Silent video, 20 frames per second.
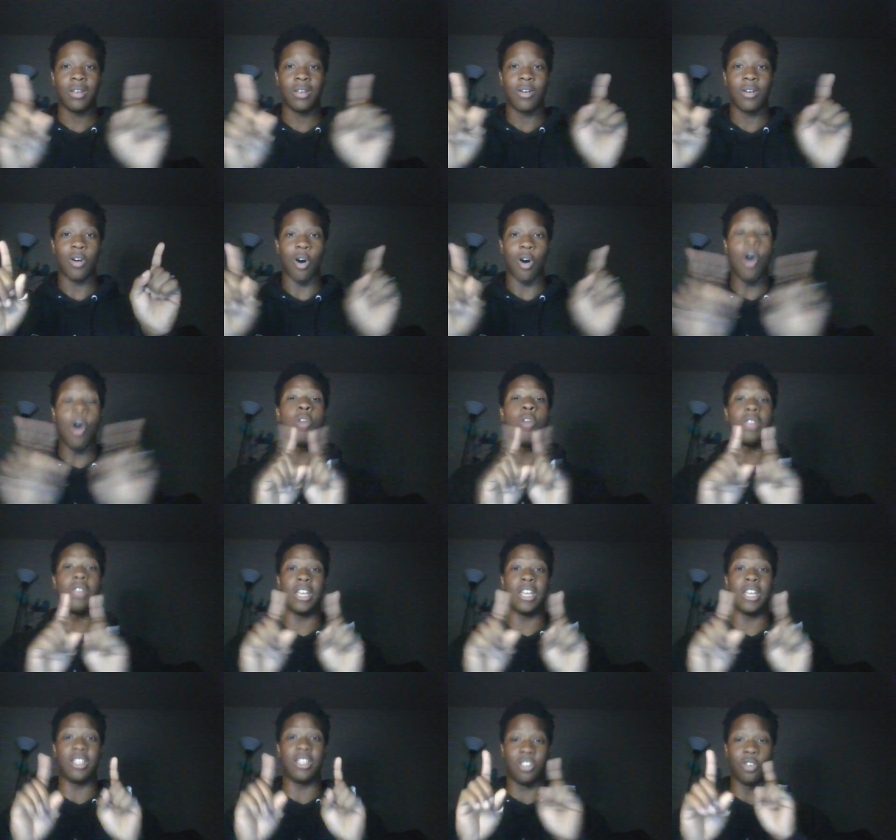
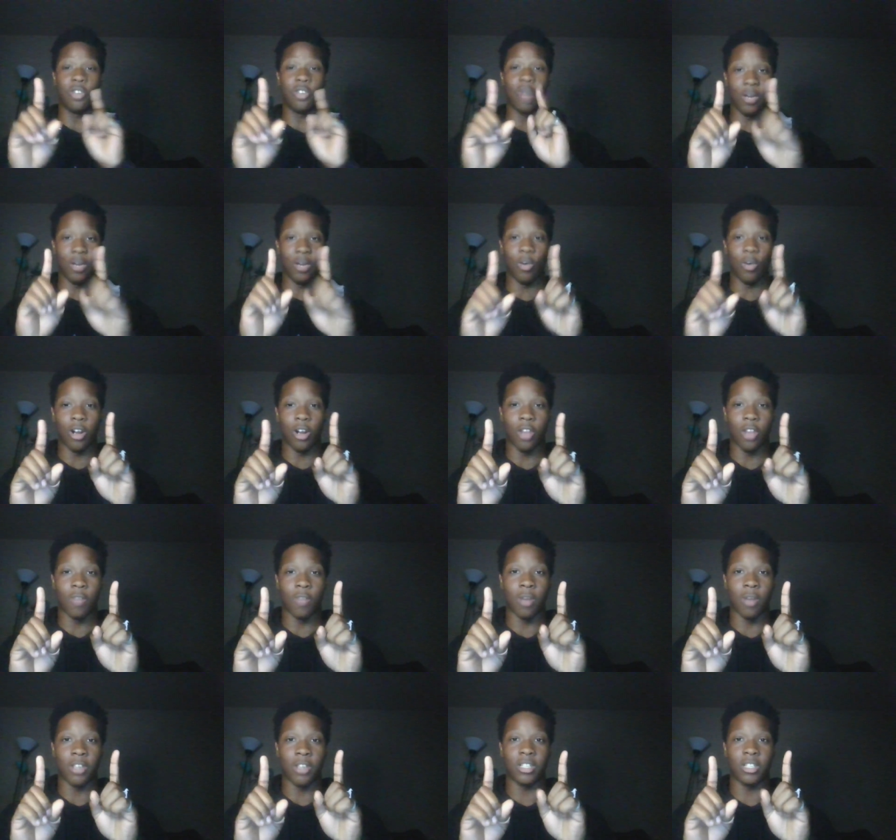only you and one other
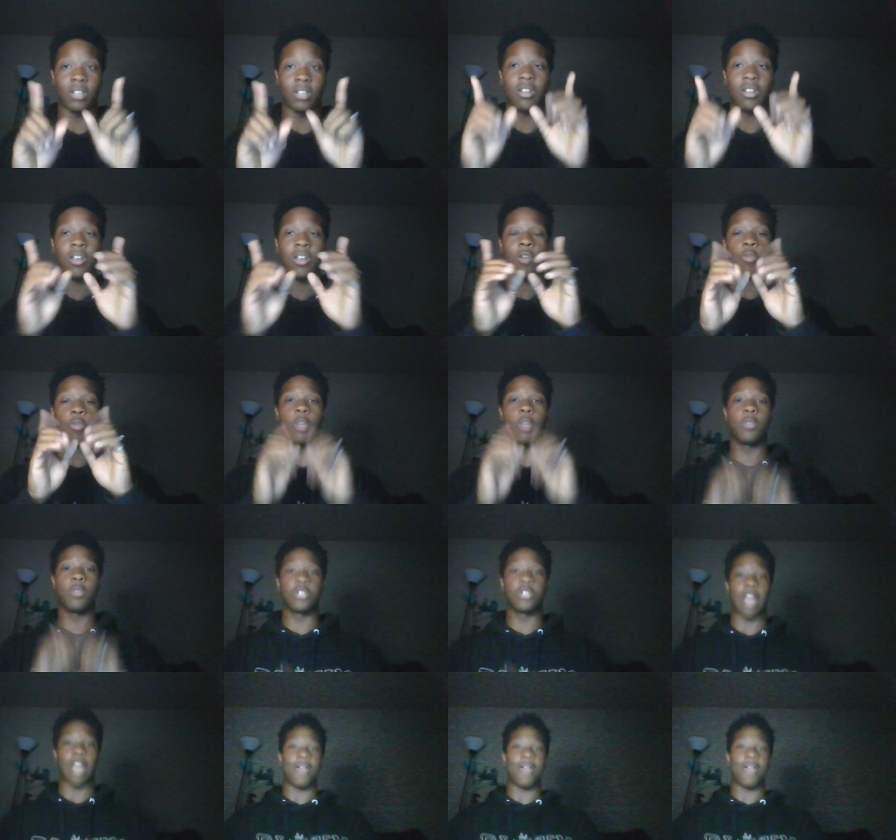person
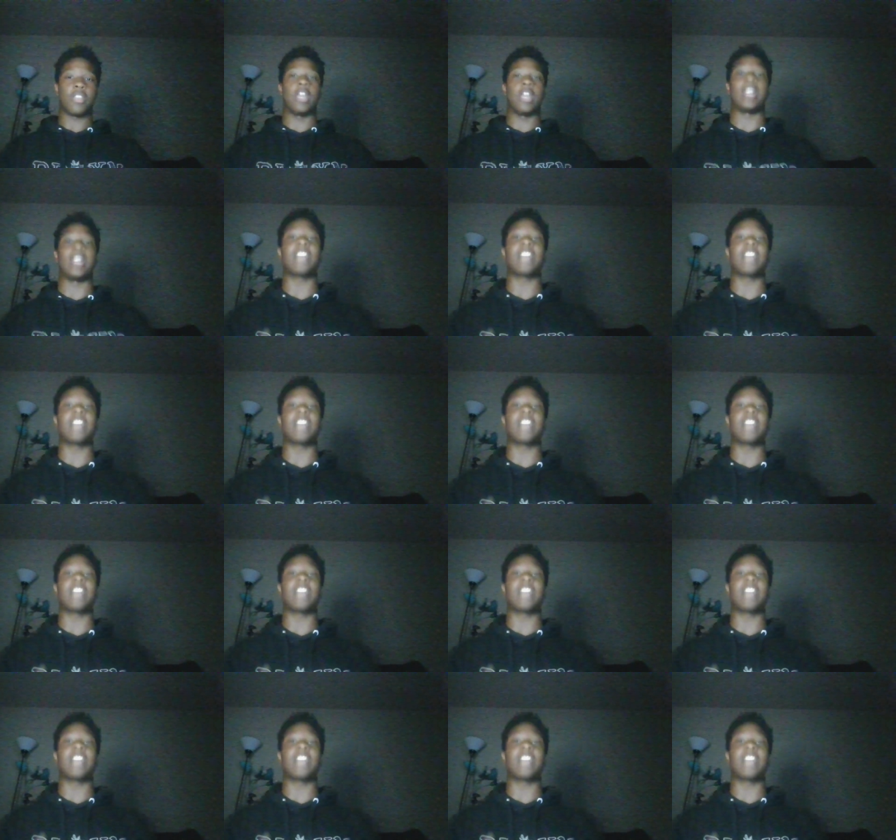reproduces advocate. kid.